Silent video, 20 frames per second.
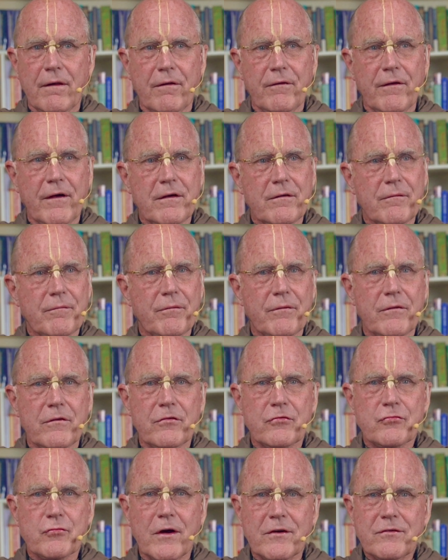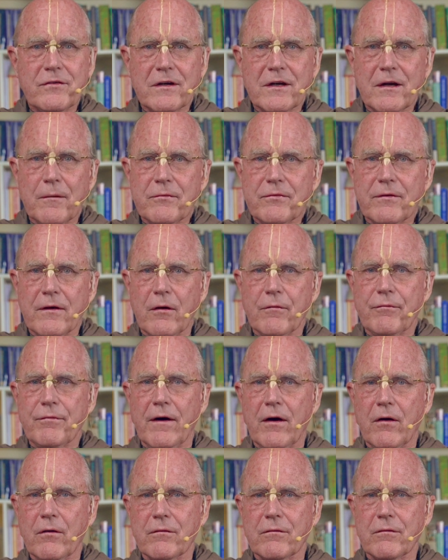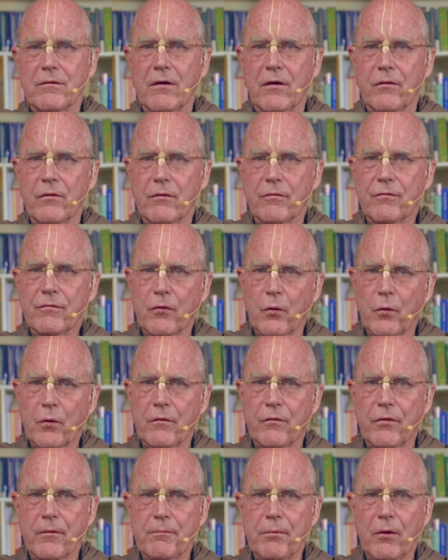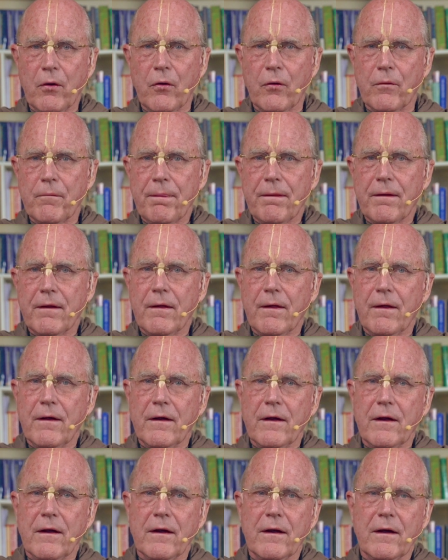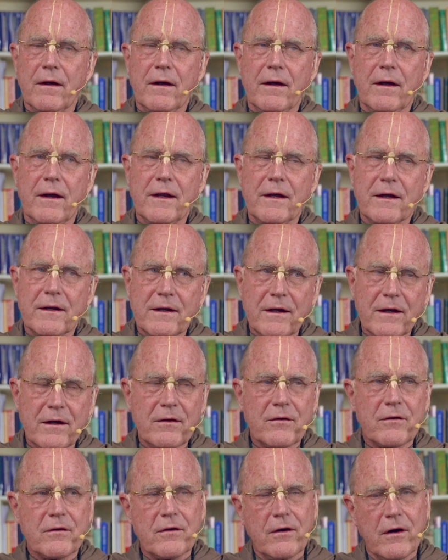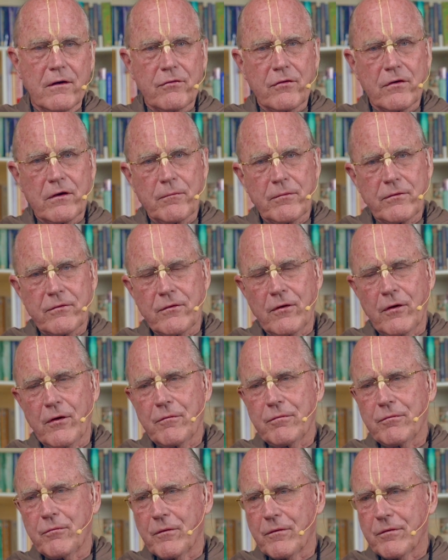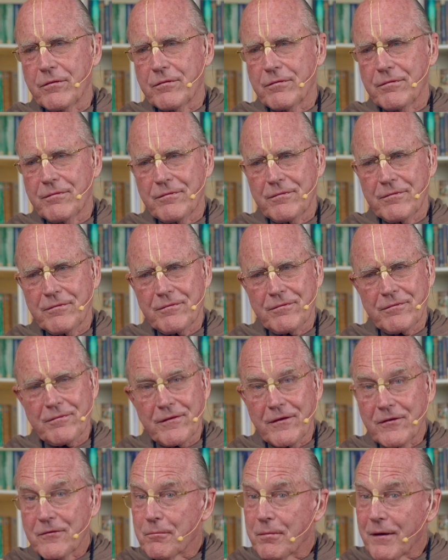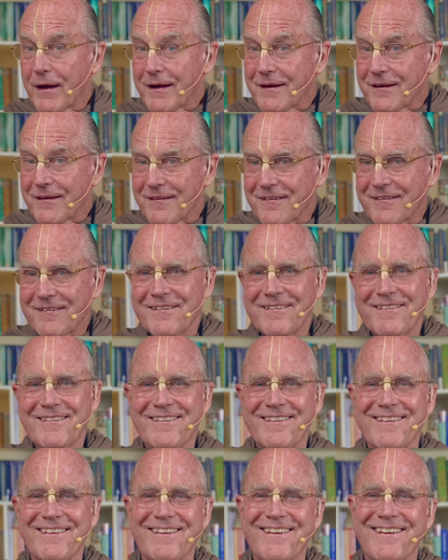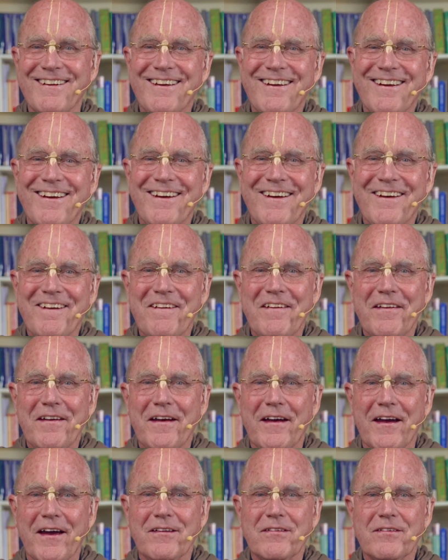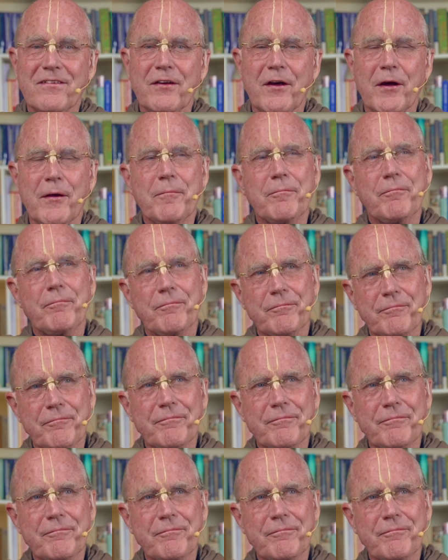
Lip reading: Then, stretching himself out on the floor of the boat, he again covered himself with his blanket and said,